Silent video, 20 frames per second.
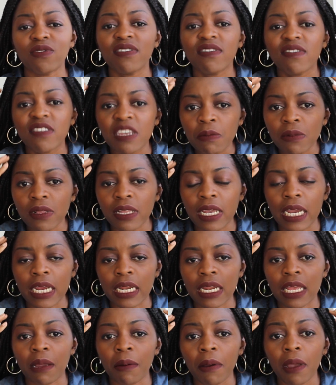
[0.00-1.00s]

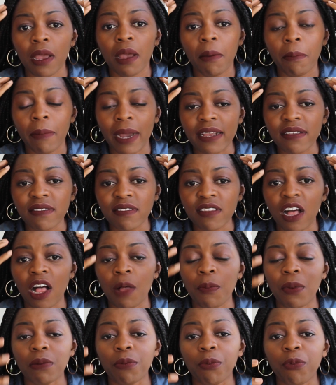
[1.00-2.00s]
stimulating my
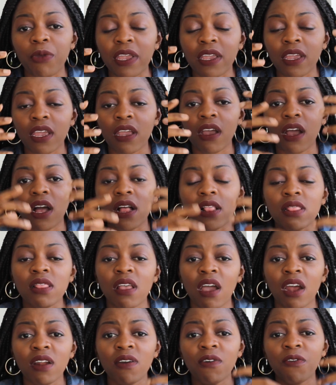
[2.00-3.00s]
scalp and bringing a
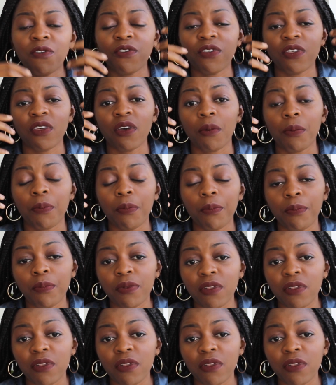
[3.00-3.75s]
lot of the